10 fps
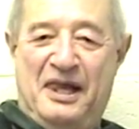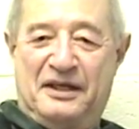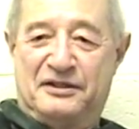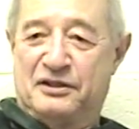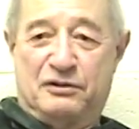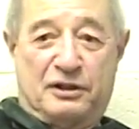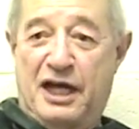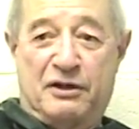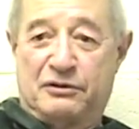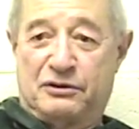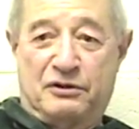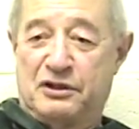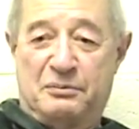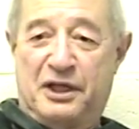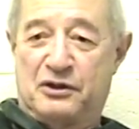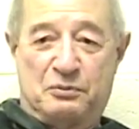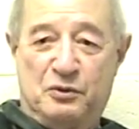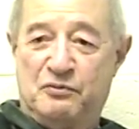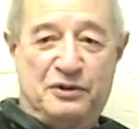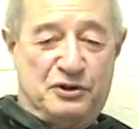And he said, "Look out! You're going to make your
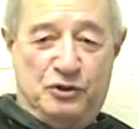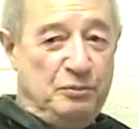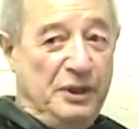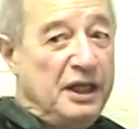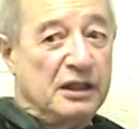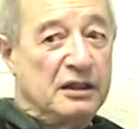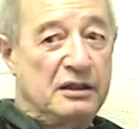movements too big."